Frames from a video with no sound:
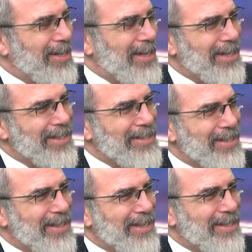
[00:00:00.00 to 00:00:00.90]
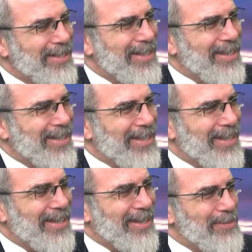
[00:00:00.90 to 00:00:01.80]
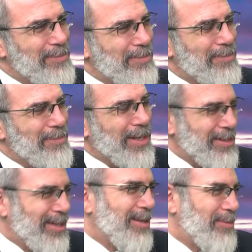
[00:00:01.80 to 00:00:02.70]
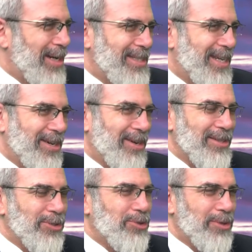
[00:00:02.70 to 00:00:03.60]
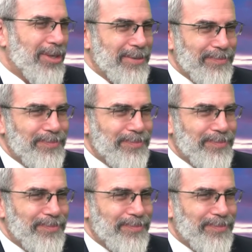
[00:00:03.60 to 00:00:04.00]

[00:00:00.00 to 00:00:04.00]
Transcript: And but I'll tell him my take on the story.